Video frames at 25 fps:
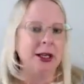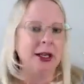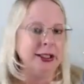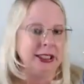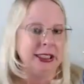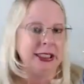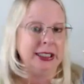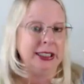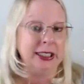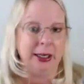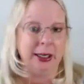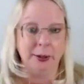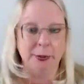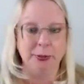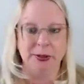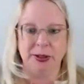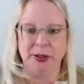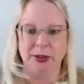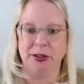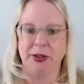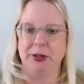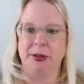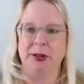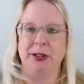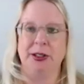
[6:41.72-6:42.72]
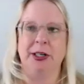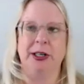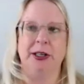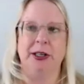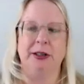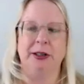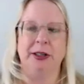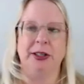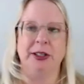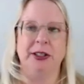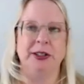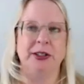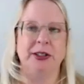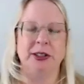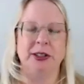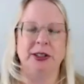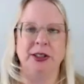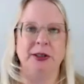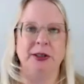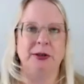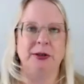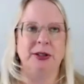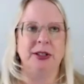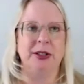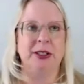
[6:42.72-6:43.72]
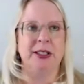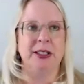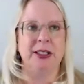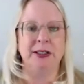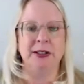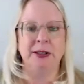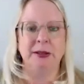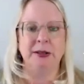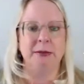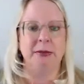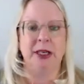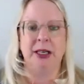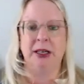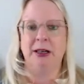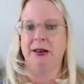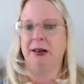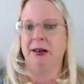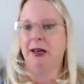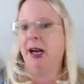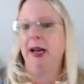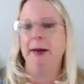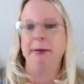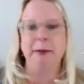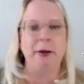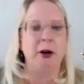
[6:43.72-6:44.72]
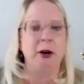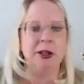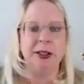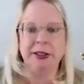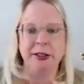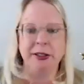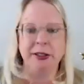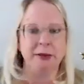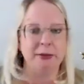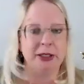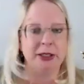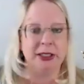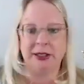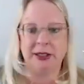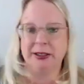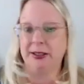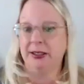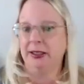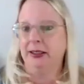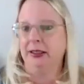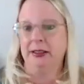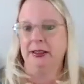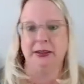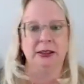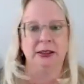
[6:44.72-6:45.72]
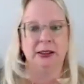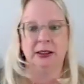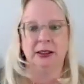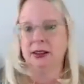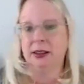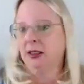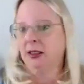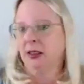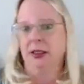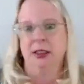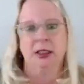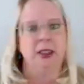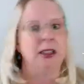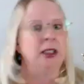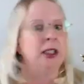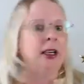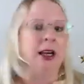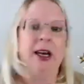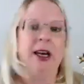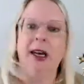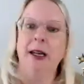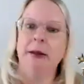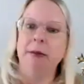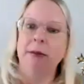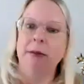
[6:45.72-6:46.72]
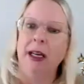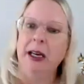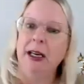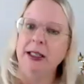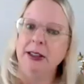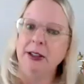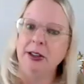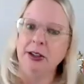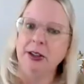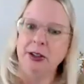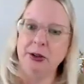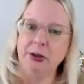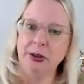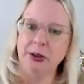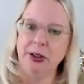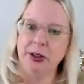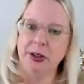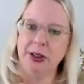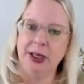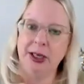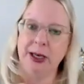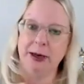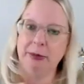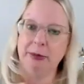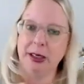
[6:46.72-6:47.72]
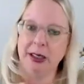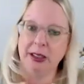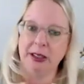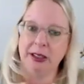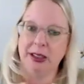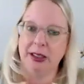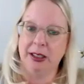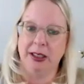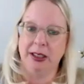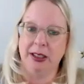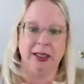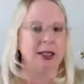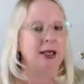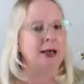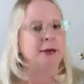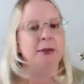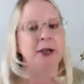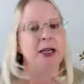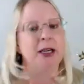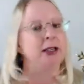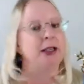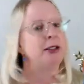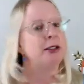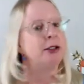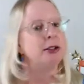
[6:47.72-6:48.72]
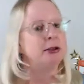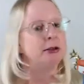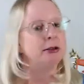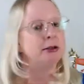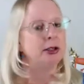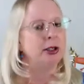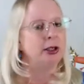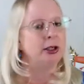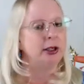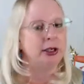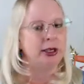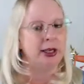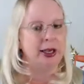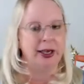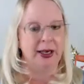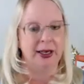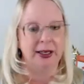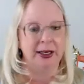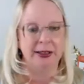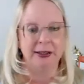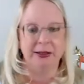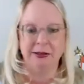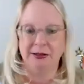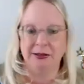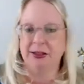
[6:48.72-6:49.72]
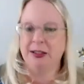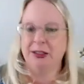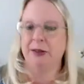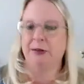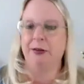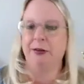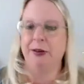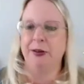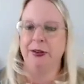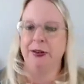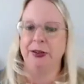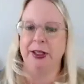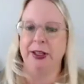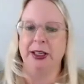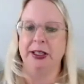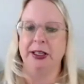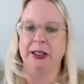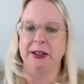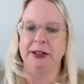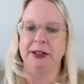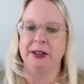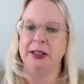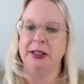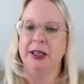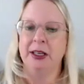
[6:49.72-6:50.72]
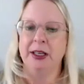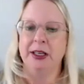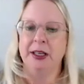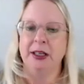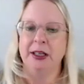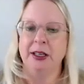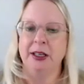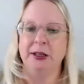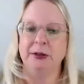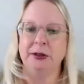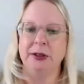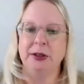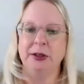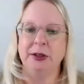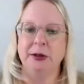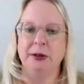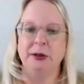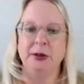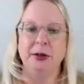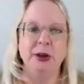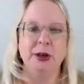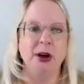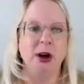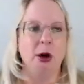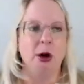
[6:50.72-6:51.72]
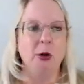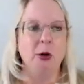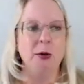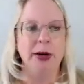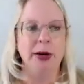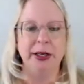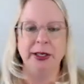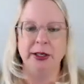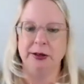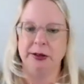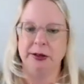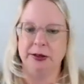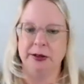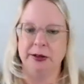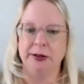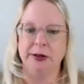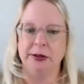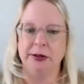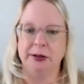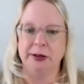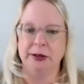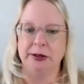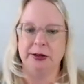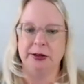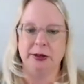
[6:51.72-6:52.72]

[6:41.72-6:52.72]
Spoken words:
all need help in certain areas. It doesn't matter. I'm awesome in Excel. I'm not so good at marketing. I'm not so good at different things. So know what your